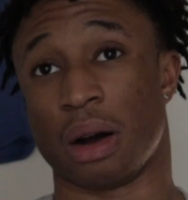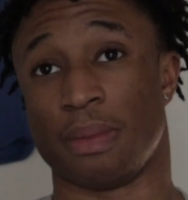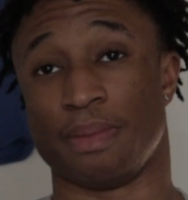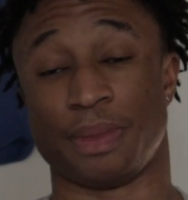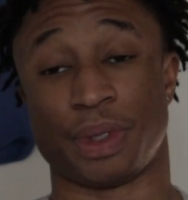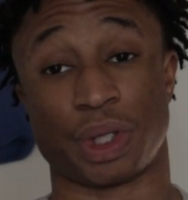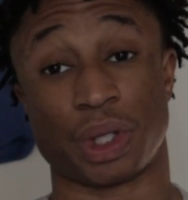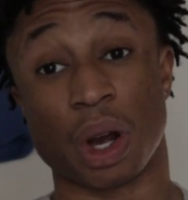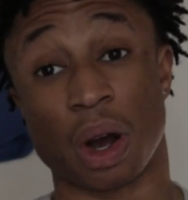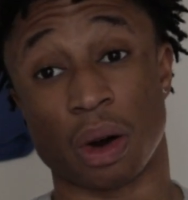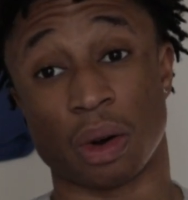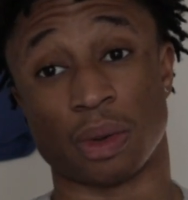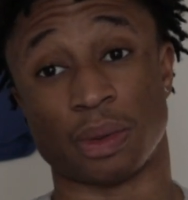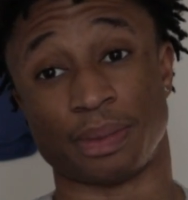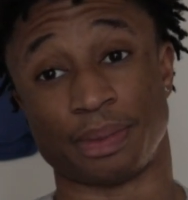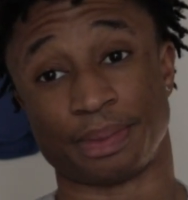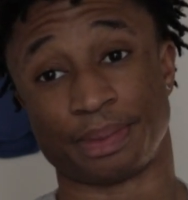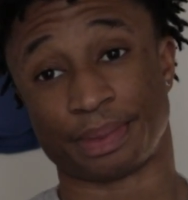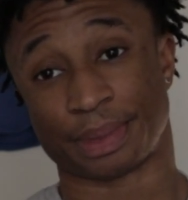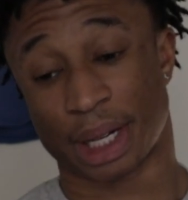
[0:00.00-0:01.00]

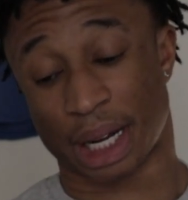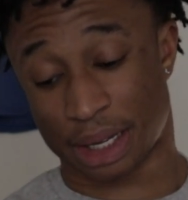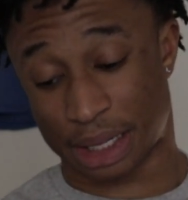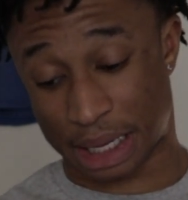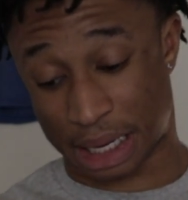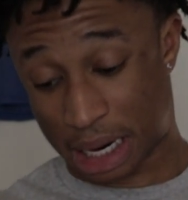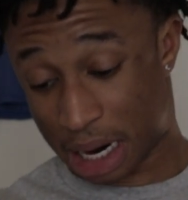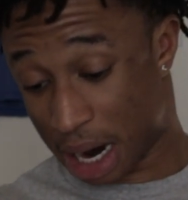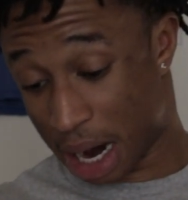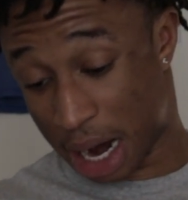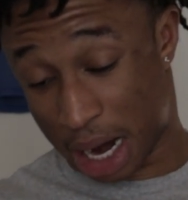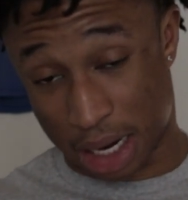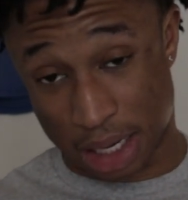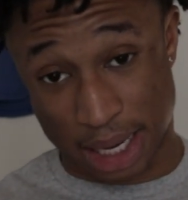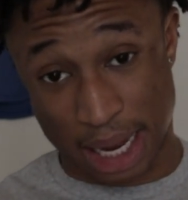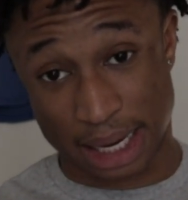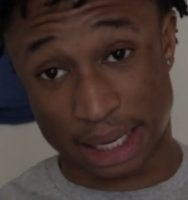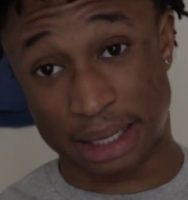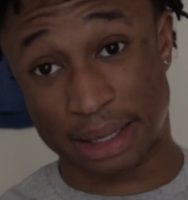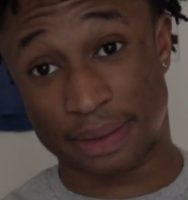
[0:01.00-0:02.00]
So I was like, all right,
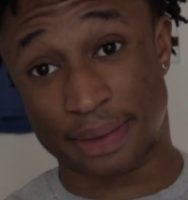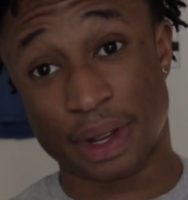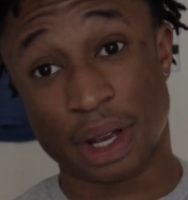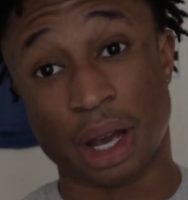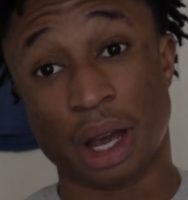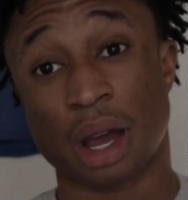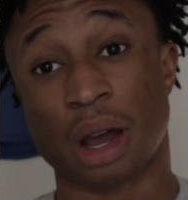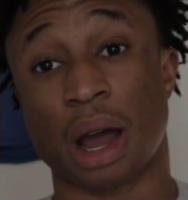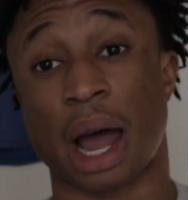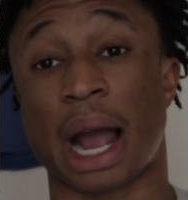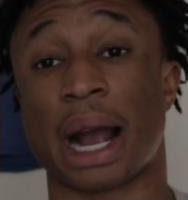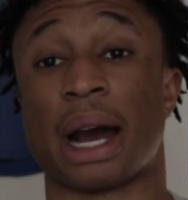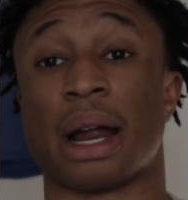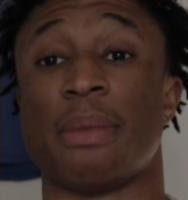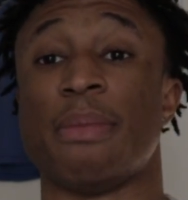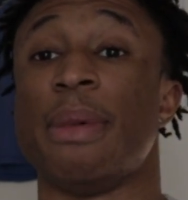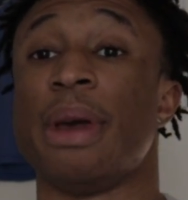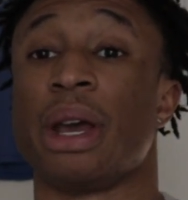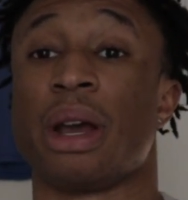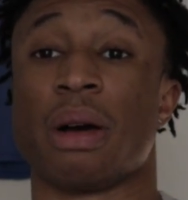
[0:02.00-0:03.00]
deadlift, I gotta
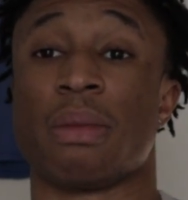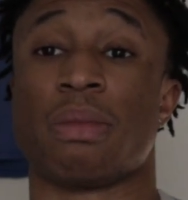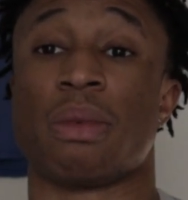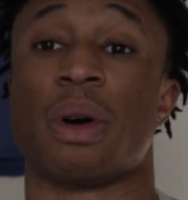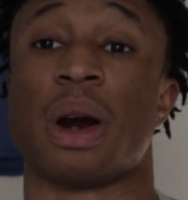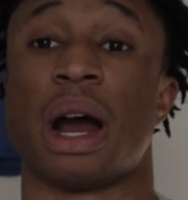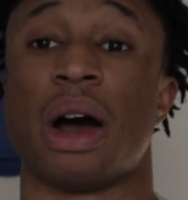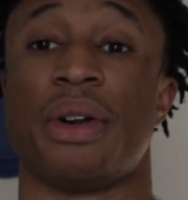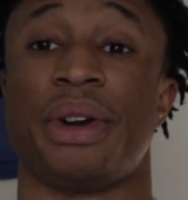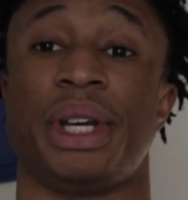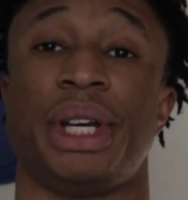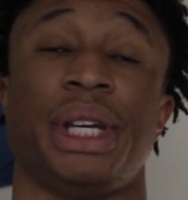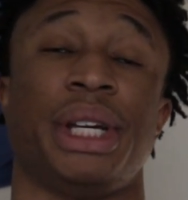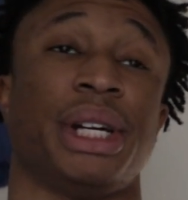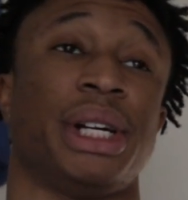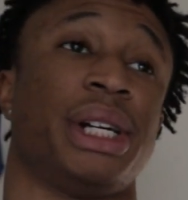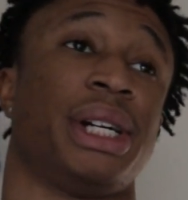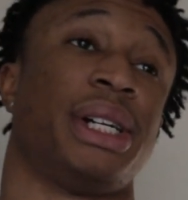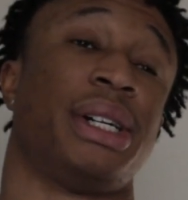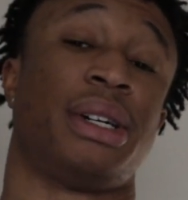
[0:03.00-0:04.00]
make up ground
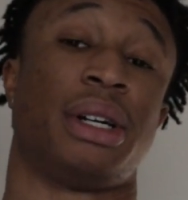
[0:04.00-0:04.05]
here.